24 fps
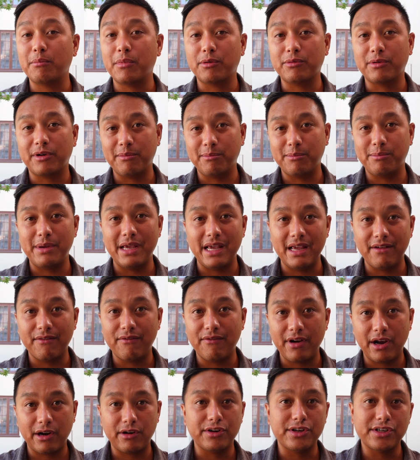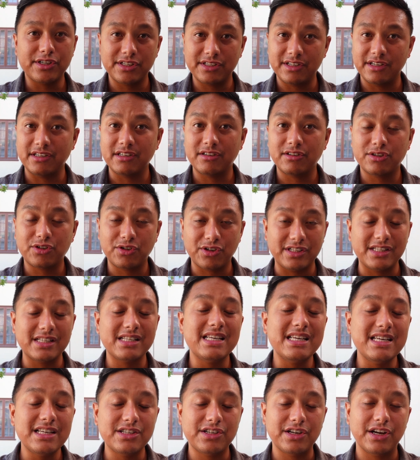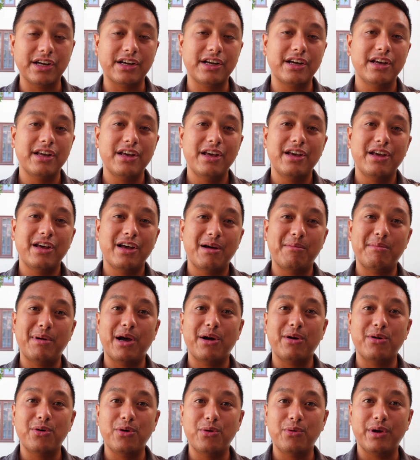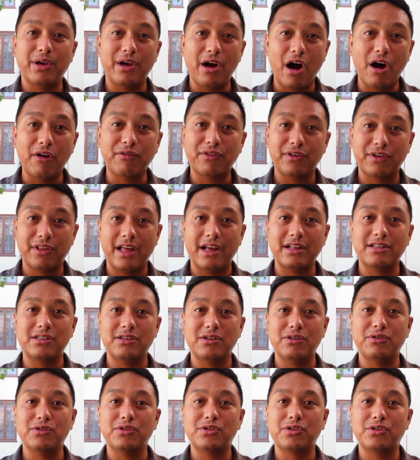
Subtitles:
but we're being very strategic about who we offer that to.